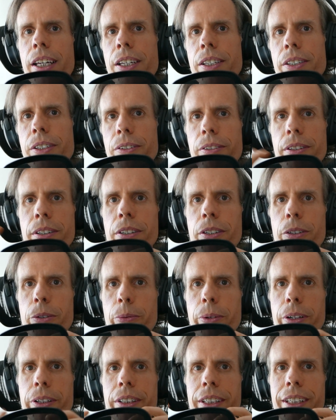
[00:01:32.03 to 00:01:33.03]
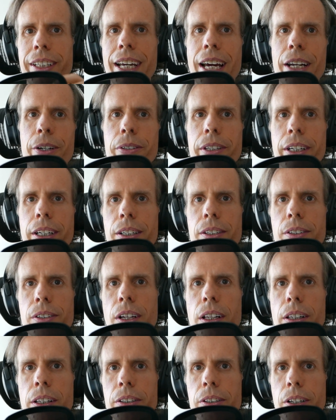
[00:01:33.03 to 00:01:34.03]
So this is where the attosecond
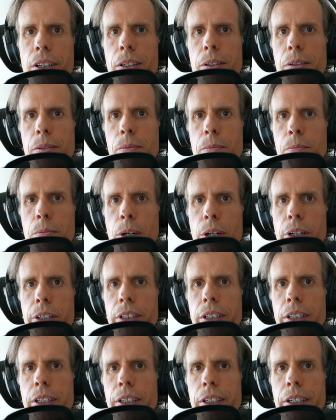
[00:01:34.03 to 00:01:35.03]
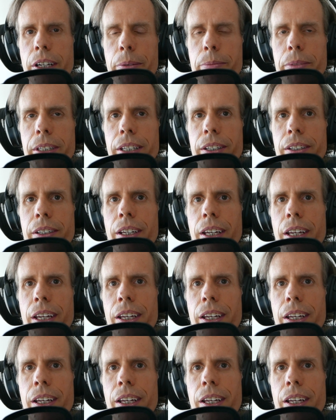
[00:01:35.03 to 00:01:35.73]
soliton part comes in.